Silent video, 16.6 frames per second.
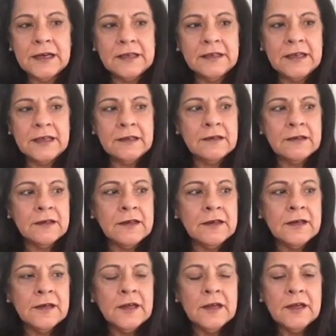I think
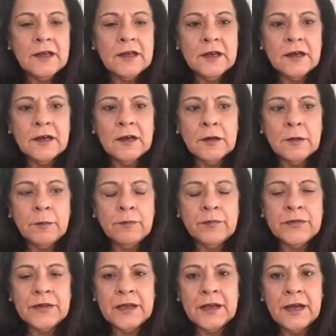
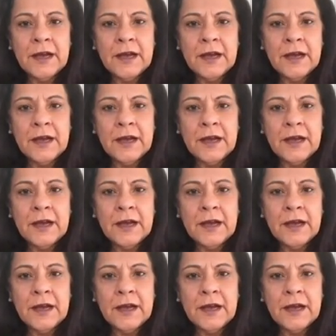um,